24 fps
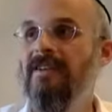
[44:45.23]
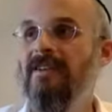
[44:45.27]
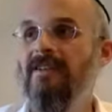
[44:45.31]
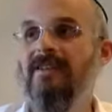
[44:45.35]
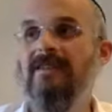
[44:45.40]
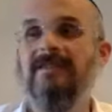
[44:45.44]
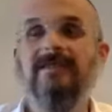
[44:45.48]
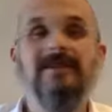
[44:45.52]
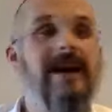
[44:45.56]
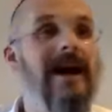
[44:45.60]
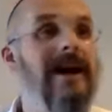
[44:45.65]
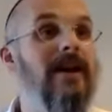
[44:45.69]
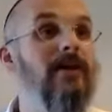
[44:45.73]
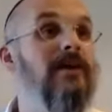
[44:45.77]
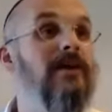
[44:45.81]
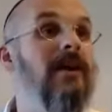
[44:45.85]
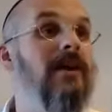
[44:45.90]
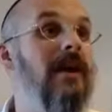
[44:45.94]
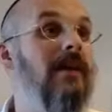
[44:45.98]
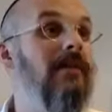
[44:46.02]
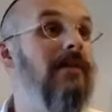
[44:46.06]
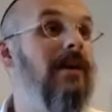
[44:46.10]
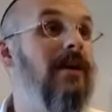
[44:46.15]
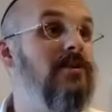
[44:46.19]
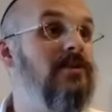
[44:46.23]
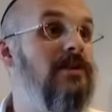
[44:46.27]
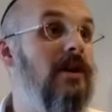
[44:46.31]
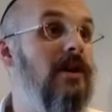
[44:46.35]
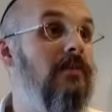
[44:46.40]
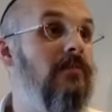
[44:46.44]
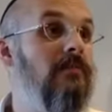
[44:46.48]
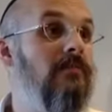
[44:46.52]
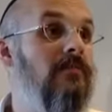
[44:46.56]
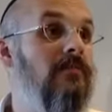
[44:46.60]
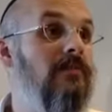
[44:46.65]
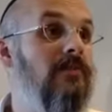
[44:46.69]
So, how do we connect to
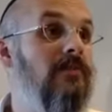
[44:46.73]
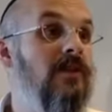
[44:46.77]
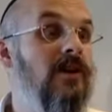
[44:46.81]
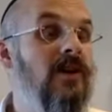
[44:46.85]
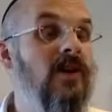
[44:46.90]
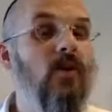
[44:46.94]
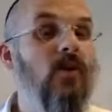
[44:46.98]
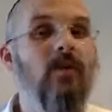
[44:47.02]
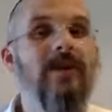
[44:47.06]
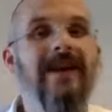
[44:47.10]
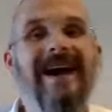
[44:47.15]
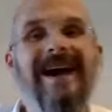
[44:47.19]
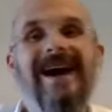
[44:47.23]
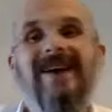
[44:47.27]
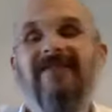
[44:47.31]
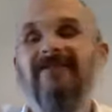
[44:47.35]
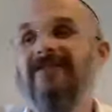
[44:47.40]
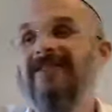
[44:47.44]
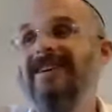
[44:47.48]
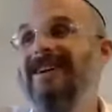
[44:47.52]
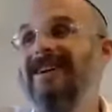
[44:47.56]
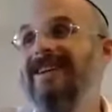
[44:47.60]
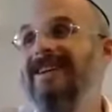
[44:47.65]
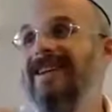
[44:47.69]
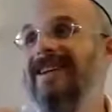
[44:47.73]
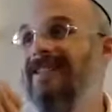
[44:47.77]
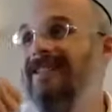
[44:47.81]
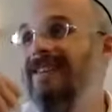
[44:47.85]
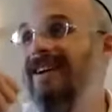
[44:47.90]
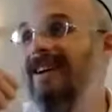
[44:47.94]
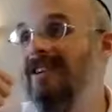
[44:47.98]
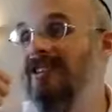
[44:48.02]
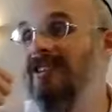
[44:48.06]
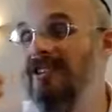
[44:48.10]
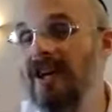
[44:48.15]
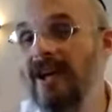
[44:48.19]
Hashem? We have to connect to
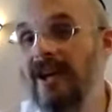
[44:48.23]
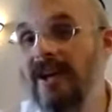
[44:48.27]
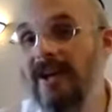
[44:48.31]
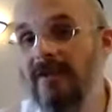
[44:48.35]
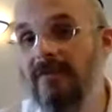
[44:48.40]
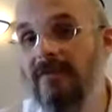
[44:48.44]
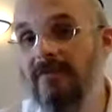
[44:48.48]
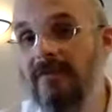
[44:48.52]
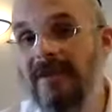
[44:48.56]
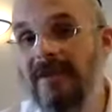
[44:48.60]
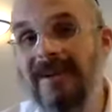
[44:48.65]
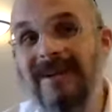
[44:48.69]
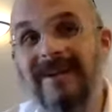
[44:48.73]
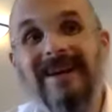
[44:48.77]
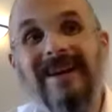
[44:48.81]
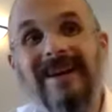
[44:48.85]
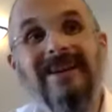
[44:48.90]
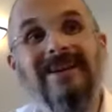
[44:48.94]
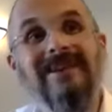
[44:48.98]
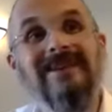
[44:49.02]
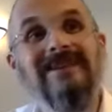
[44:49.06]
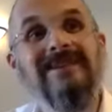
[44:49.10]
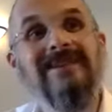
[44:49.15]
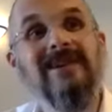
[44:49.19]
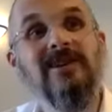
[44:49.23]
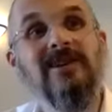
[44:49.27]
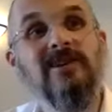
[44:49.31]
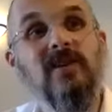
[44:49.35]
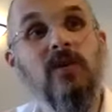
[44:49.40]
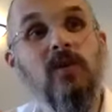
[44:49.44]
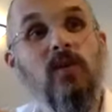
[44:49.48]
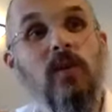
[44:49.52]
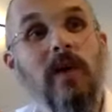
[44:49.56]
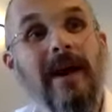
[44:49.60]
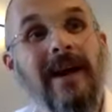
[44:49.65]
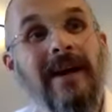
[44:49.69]
Hashem in such a
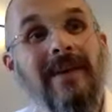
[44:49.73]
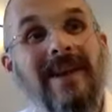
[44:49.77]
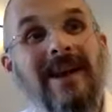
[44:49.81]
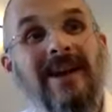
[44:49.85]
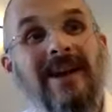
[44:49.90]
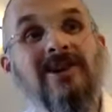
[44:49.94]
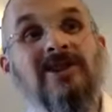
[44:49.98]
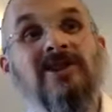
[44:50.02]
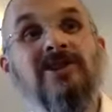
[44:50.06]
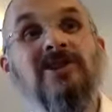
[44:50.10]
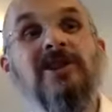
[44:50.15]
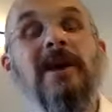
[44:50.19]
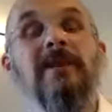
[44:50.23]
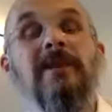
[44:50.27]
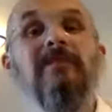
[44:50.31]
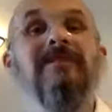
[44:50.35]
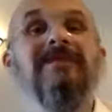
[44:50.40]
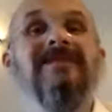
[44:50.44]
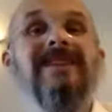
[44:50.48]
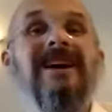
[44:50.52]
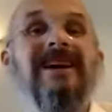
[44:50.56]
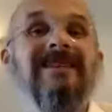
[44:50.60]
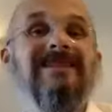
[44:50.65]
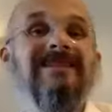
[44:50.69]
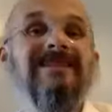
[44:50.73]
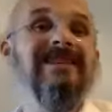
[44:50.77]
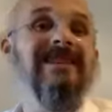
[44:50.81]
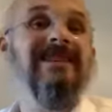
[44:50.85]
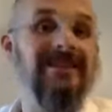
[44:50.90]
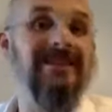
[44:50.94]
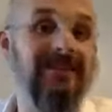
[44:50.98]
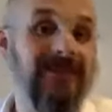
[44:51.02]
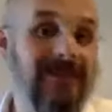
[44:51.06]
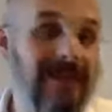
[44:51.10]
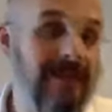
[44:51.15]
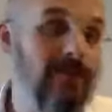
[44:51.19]
way that Hashem tells us,
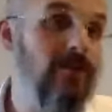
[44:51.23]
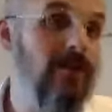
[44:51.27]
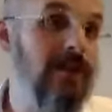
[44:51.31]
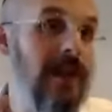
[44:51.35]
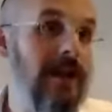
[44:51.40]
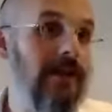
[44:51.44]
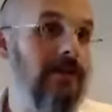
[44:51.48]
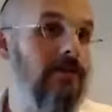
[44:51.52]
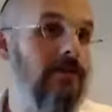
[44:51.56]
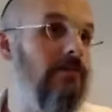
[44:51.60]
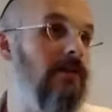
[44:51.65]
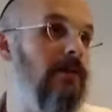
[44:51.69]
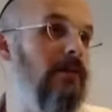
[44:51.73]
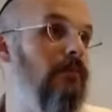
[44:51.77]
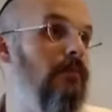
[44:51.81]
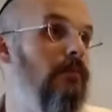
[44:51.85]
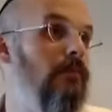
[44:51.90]
here's how you connect to me.